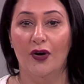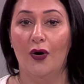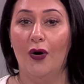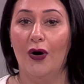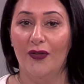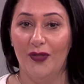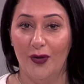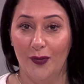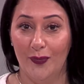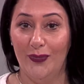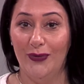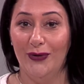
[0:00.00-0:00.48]

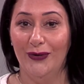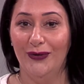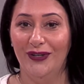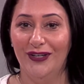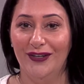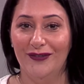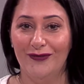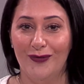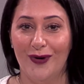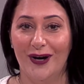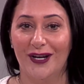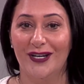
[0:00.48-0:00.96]
the beauty
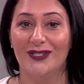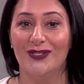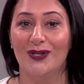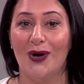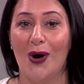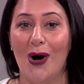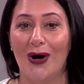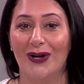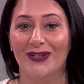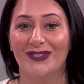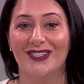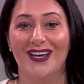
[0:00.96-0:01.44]
of when it's
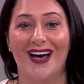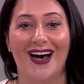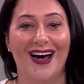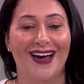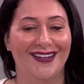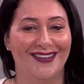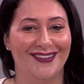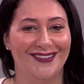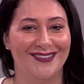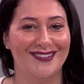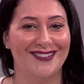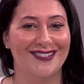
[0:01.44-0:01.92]
all
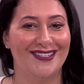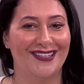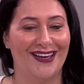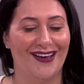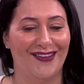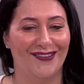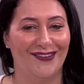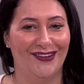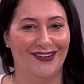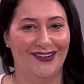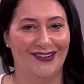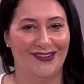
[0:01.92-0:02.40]
tied in
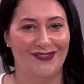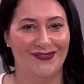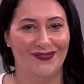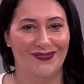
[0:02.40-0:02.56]
together.